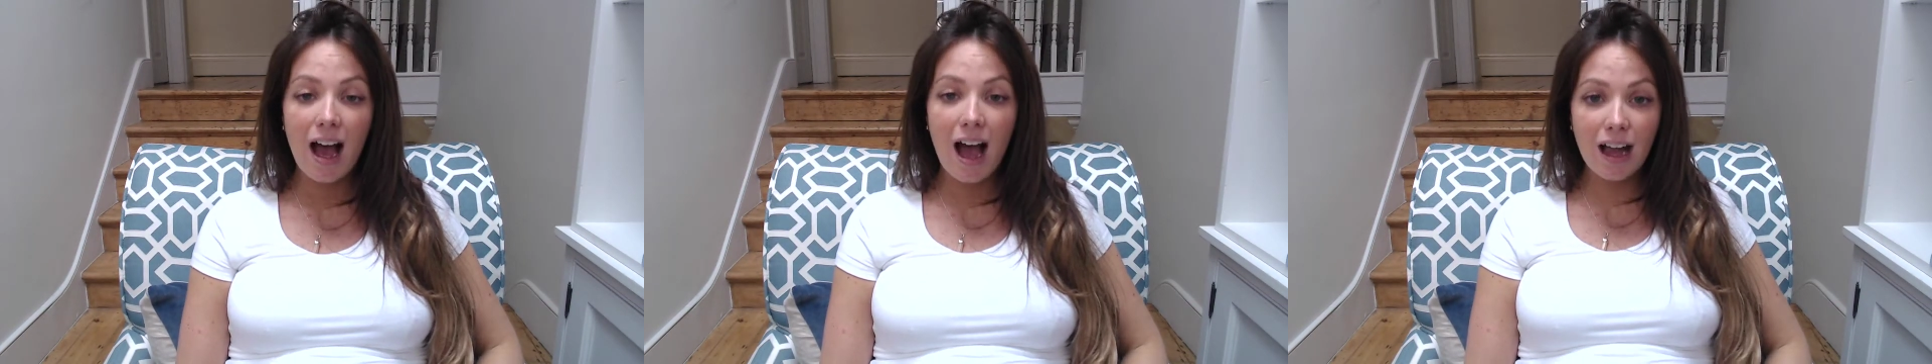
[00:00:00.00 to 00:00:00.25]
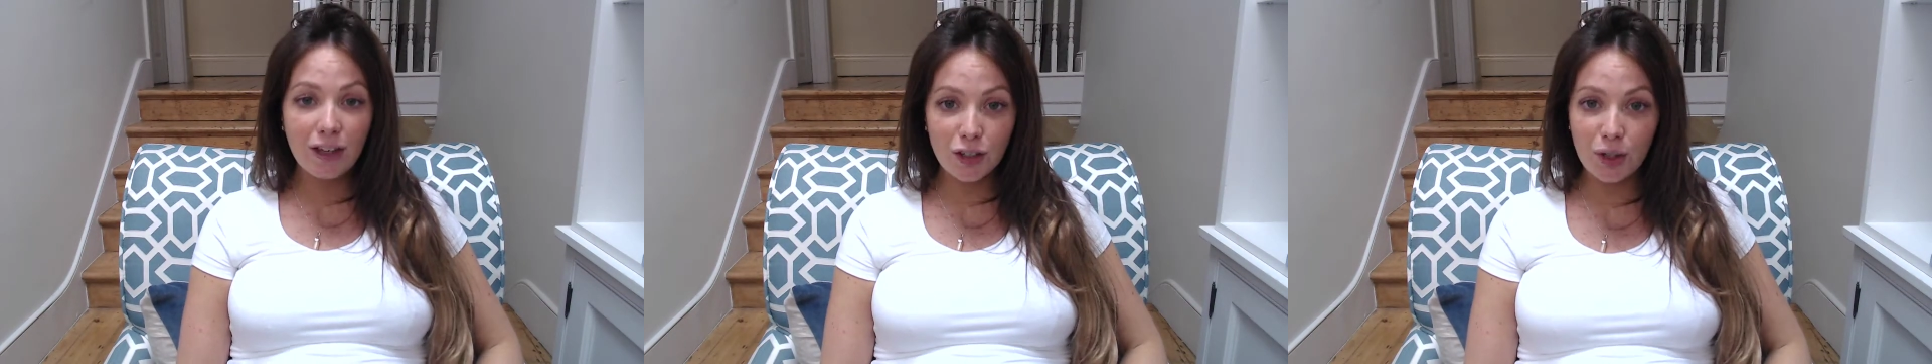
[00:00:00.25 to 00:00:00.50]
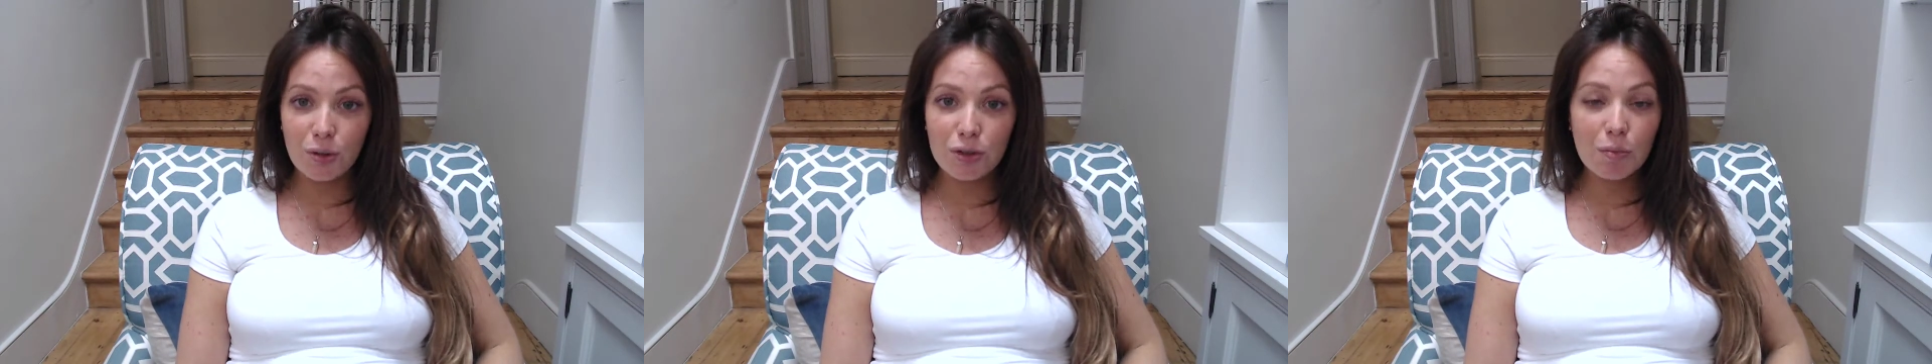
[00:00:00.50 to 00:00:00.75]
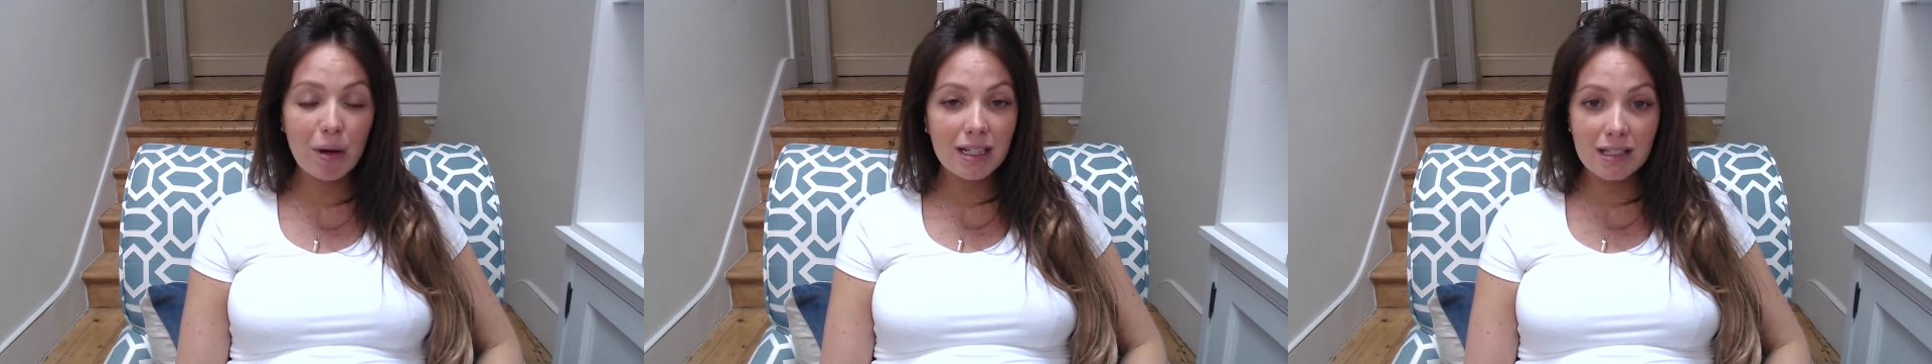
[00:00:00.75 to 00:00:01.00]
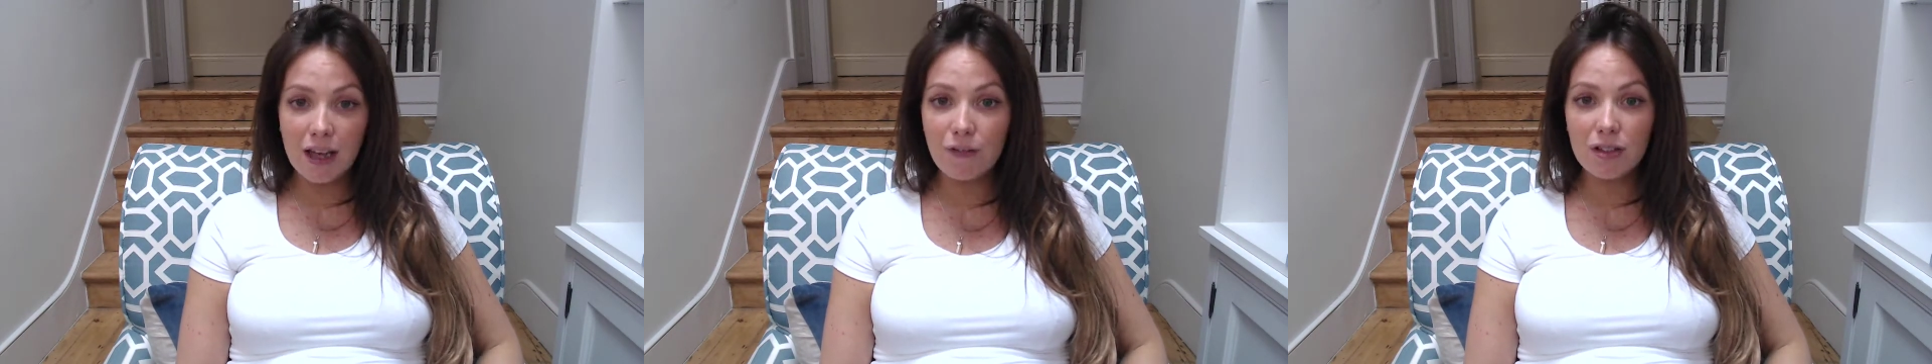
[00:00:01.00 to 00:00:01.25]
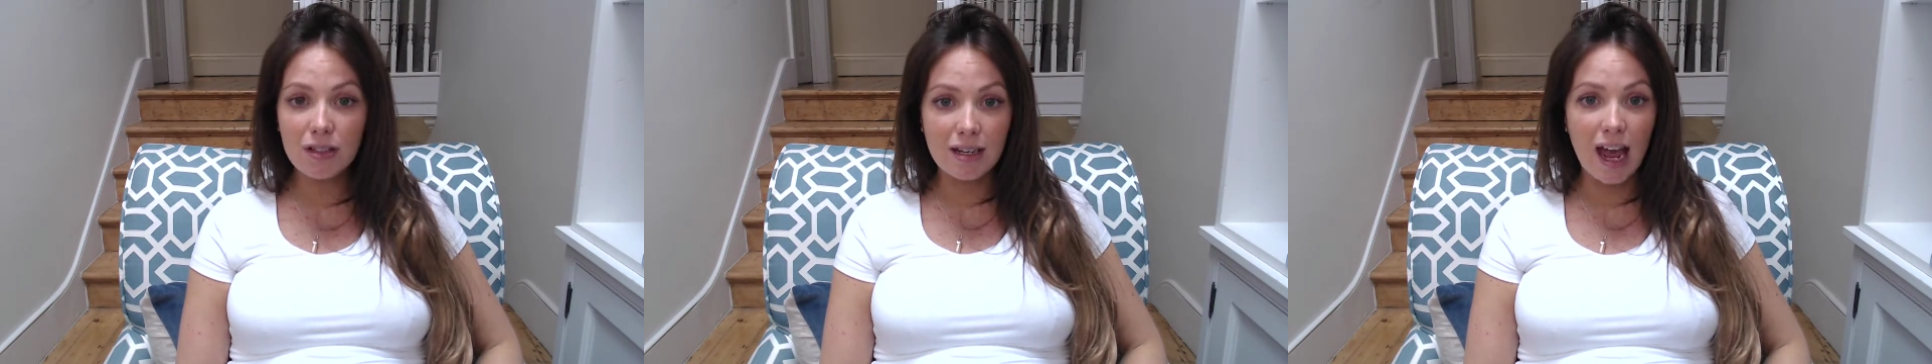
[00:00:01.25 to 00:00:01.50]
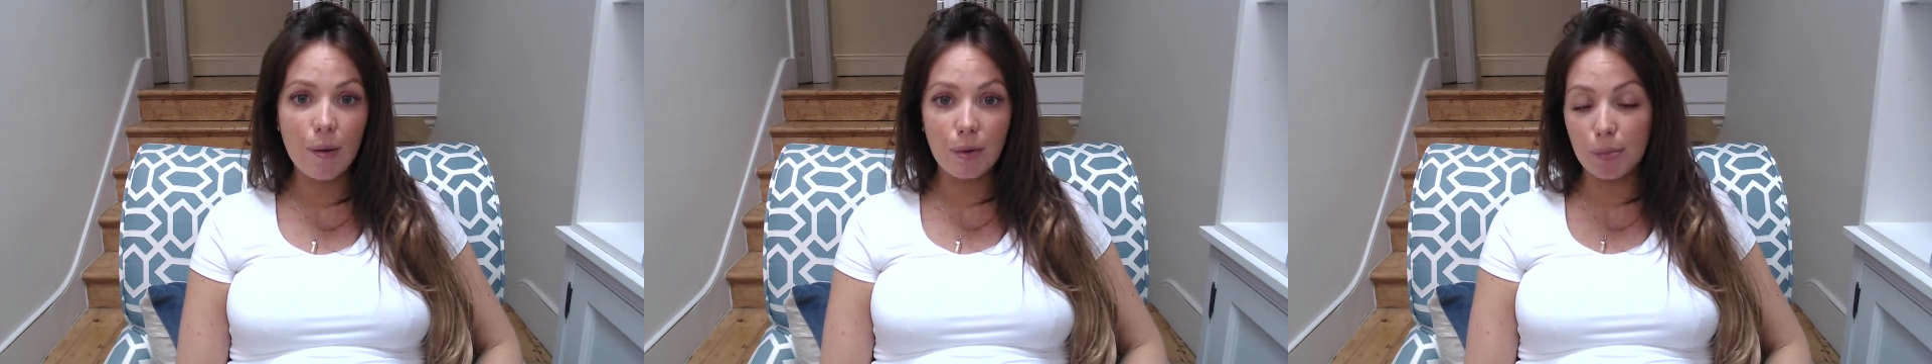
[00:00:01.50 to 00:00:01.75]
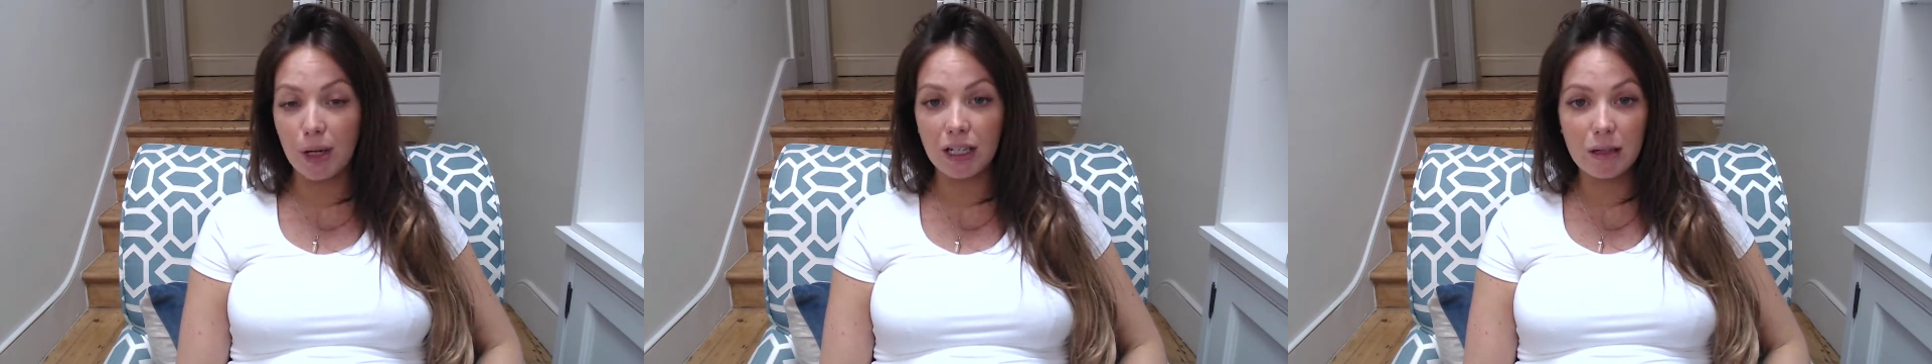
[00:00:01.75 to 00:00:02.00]
I used my 7-step
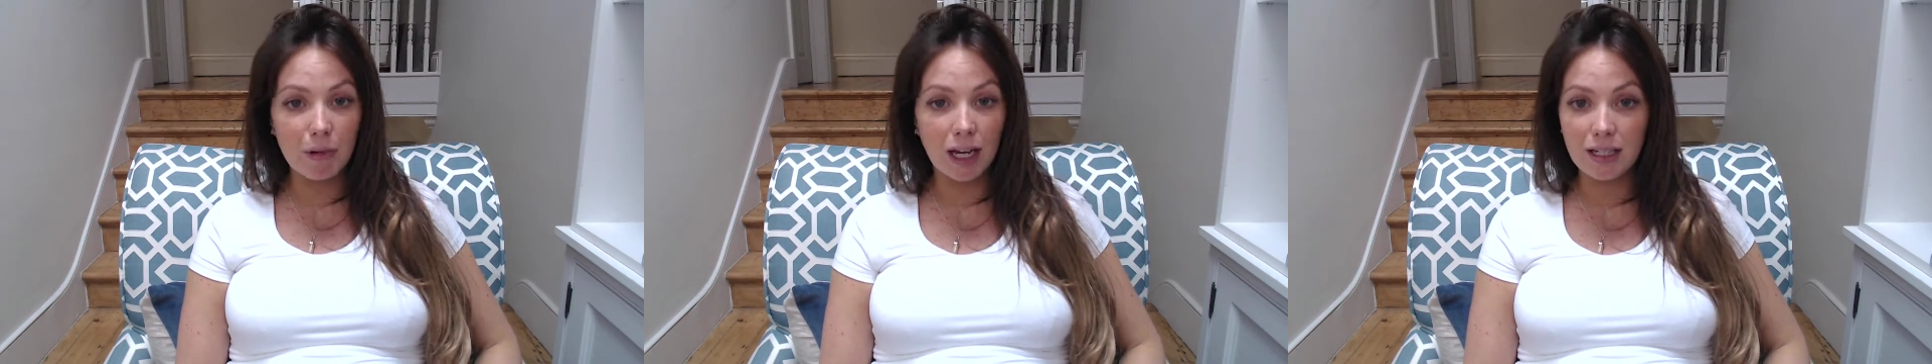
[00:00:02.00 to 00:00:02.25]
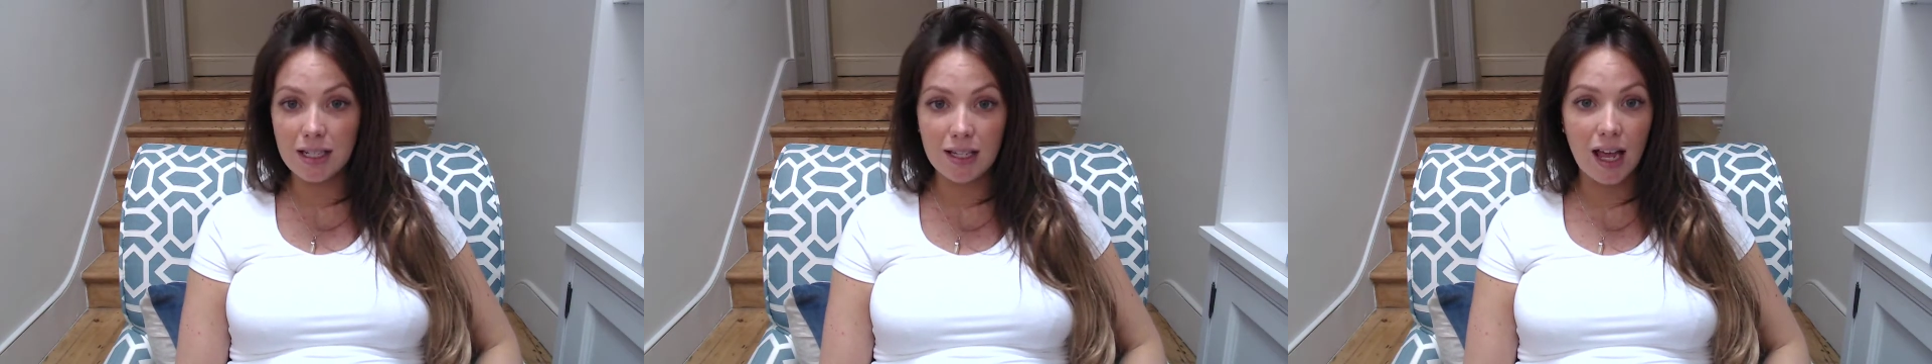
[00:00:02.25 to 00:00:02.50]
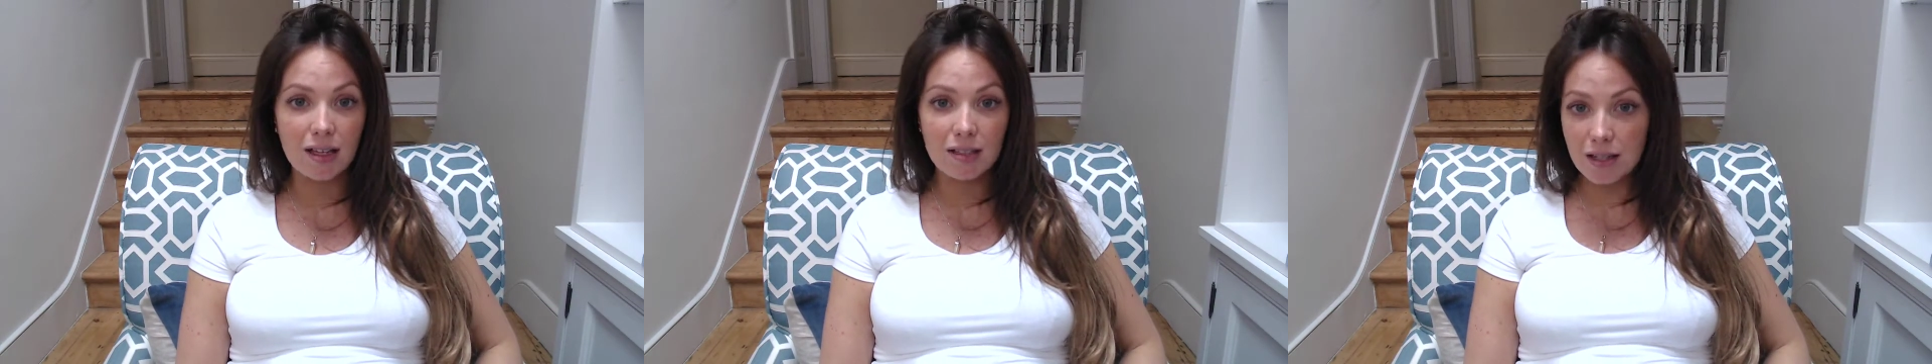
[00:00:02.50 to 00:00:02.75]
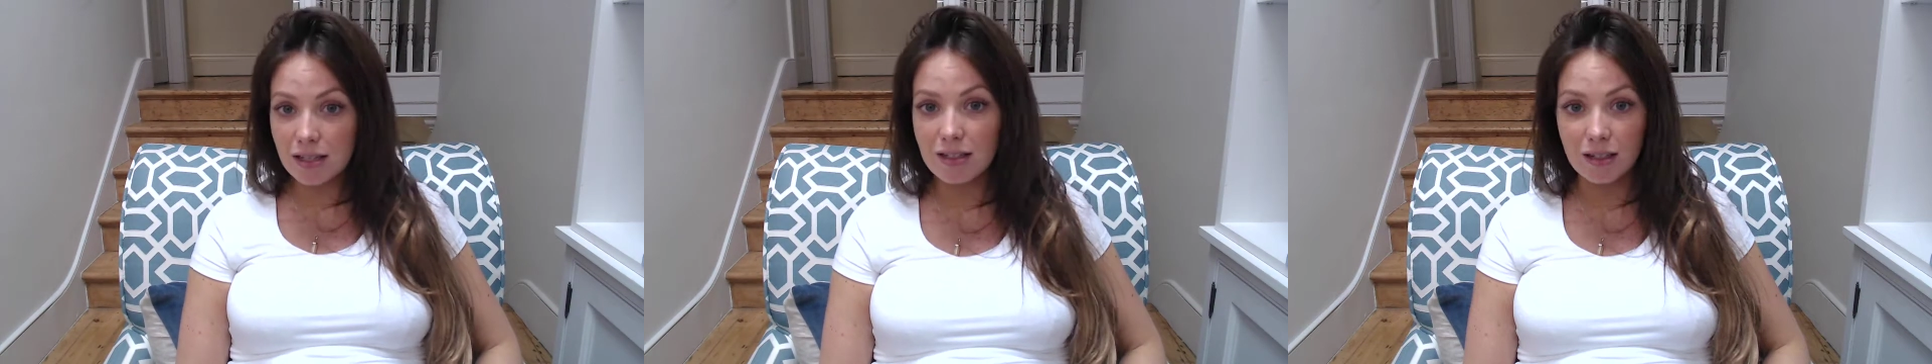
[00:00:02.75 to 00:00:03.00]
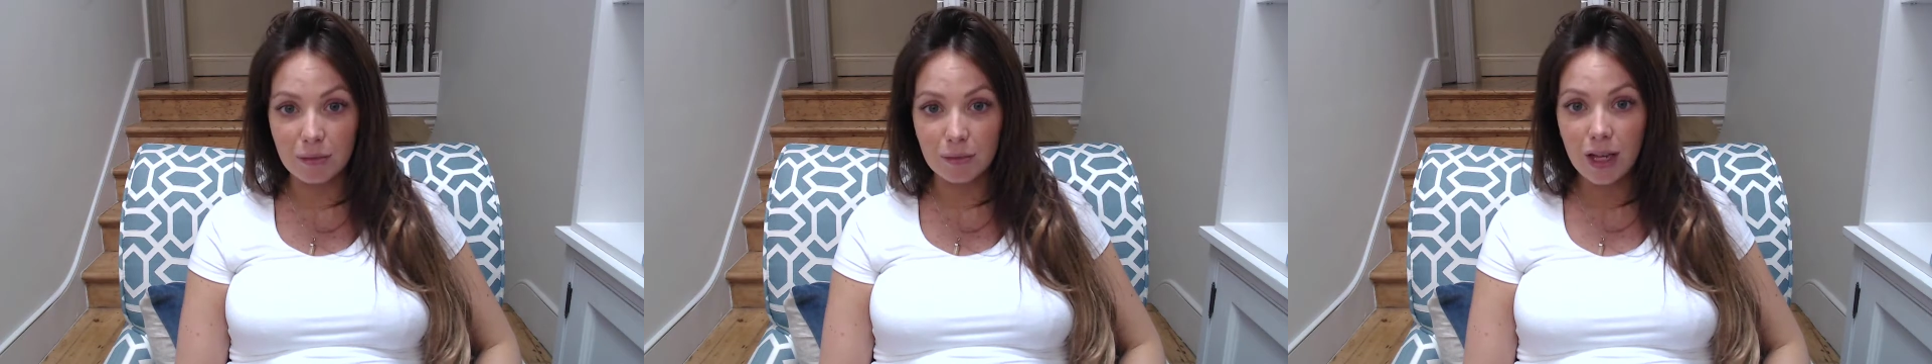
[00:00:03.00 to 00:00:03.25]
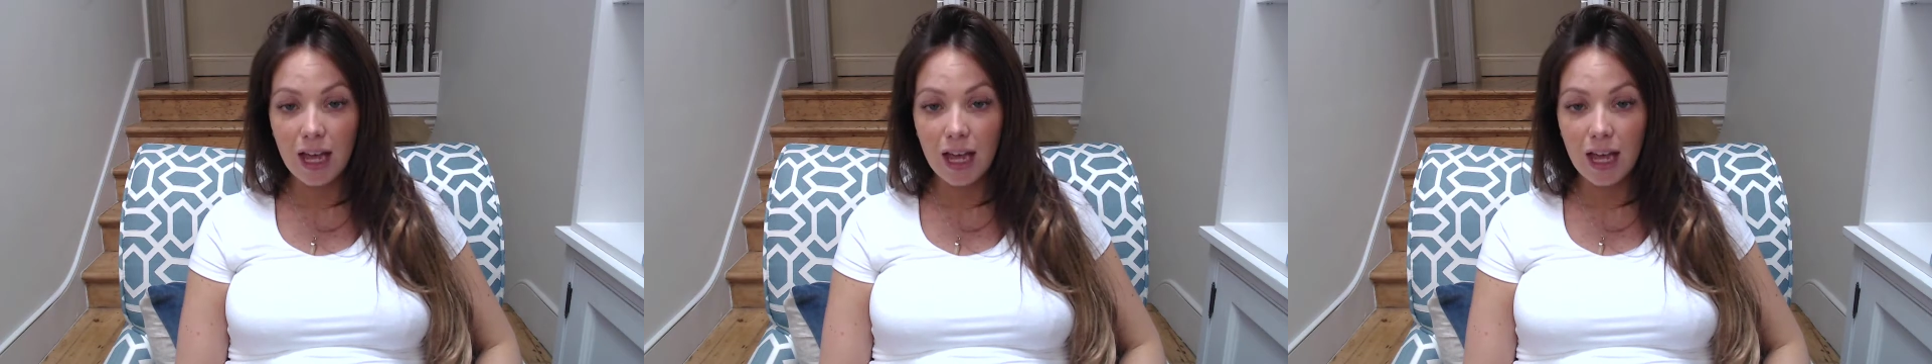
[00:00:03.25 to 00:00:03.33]
money mindset system.